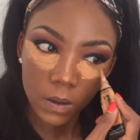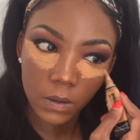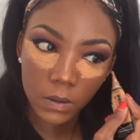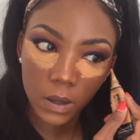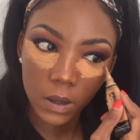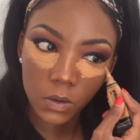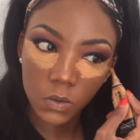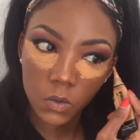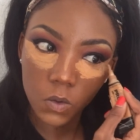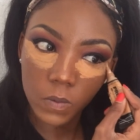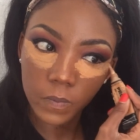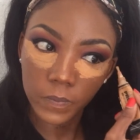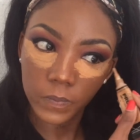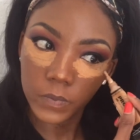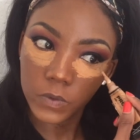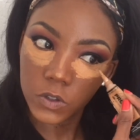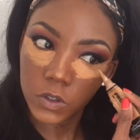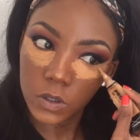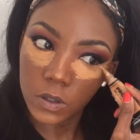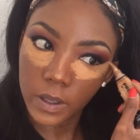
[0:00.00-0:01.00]
Okay, cool.
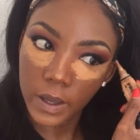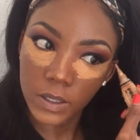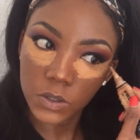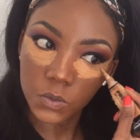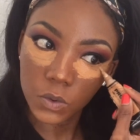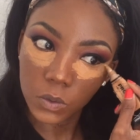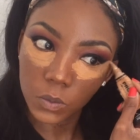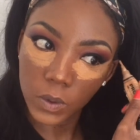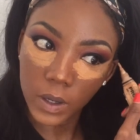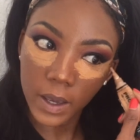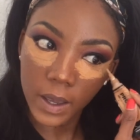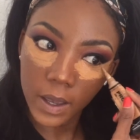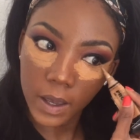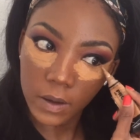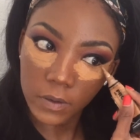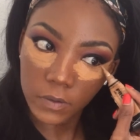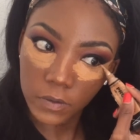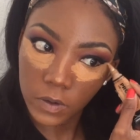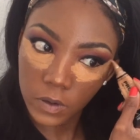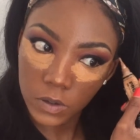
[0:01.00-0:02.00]
So that's what we
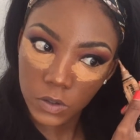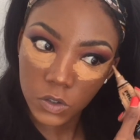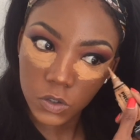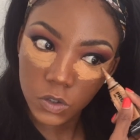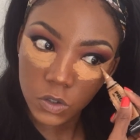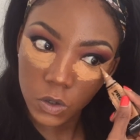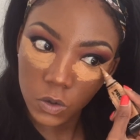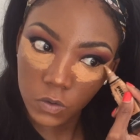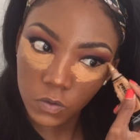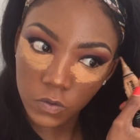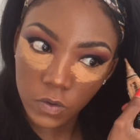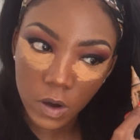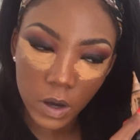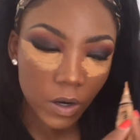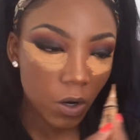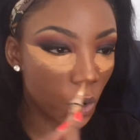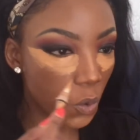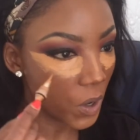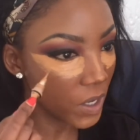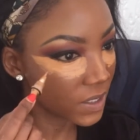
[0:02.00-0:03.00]
have so far.
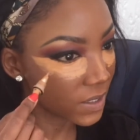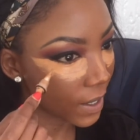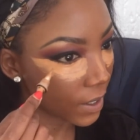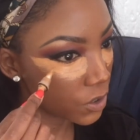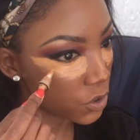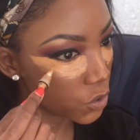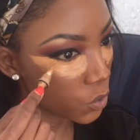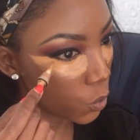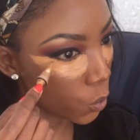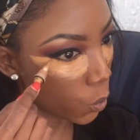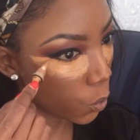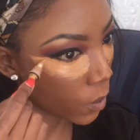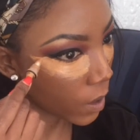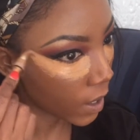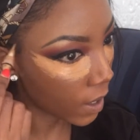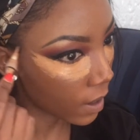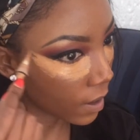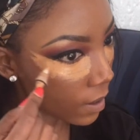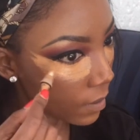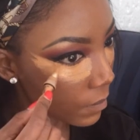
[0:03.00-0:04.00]
And I always like to
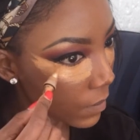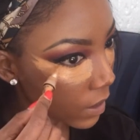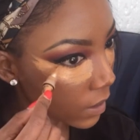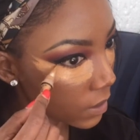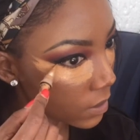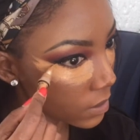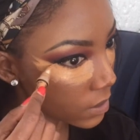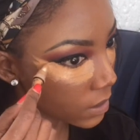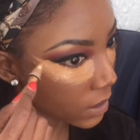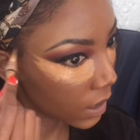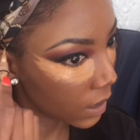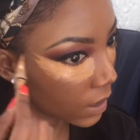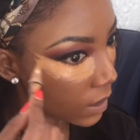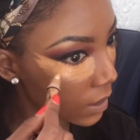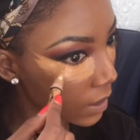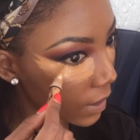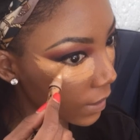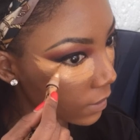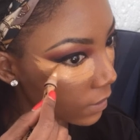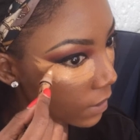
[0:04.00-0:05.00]
wing my
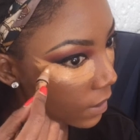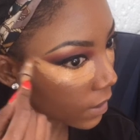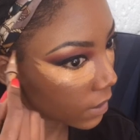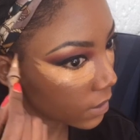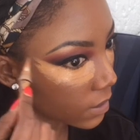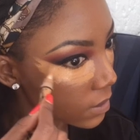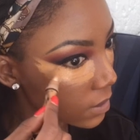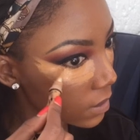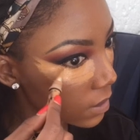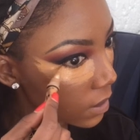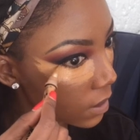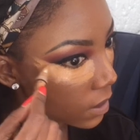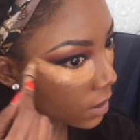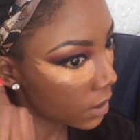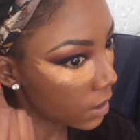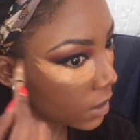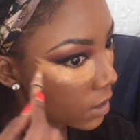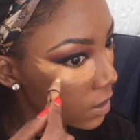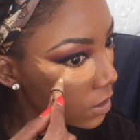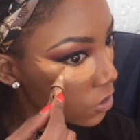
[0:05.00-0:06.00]
concealer like that,
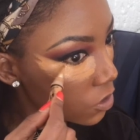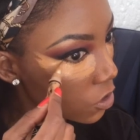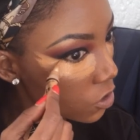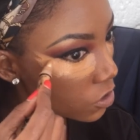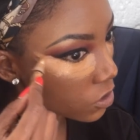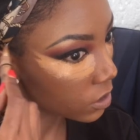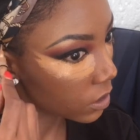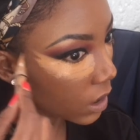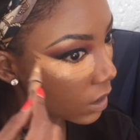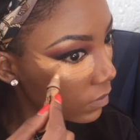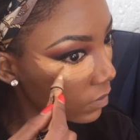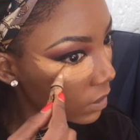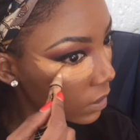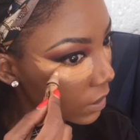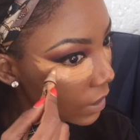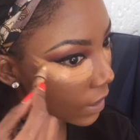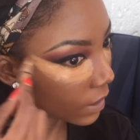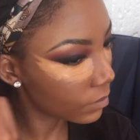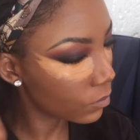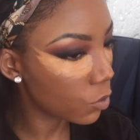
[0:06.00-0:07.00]
just to give
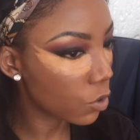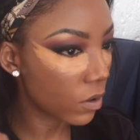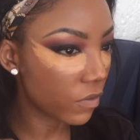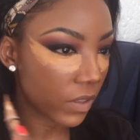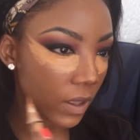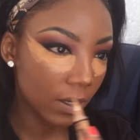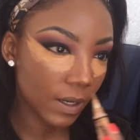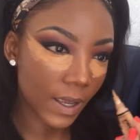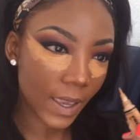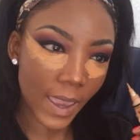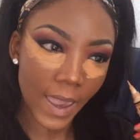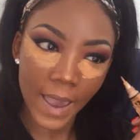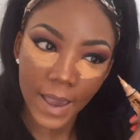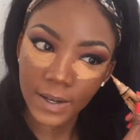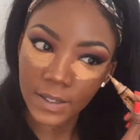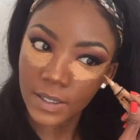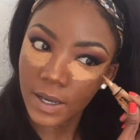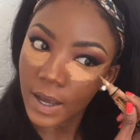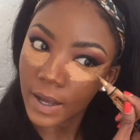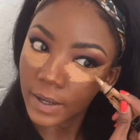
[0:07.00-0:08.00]
it like more of that
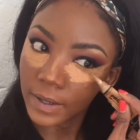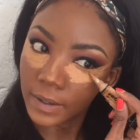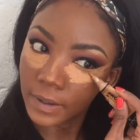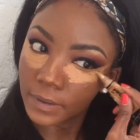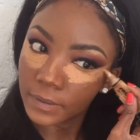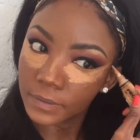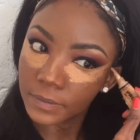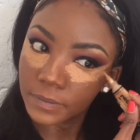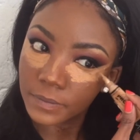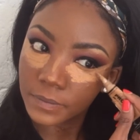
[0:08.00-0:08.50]
cat eye.